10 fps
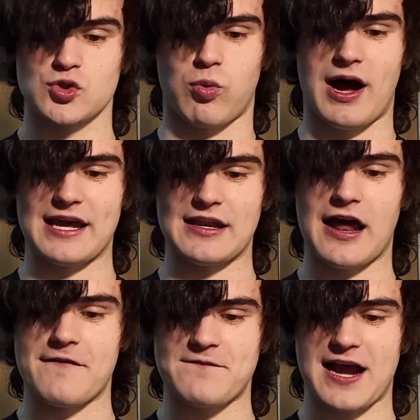Twine.
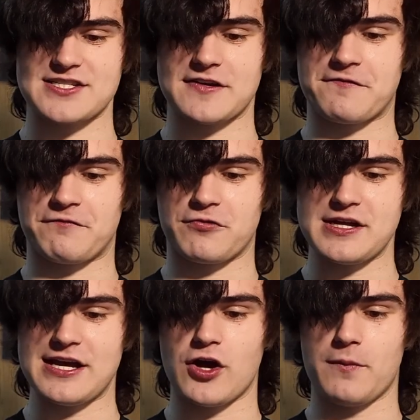A fantastic
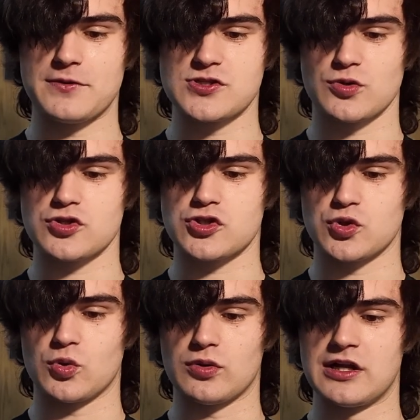free and open source
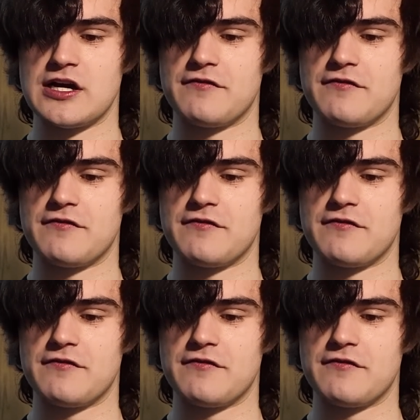tool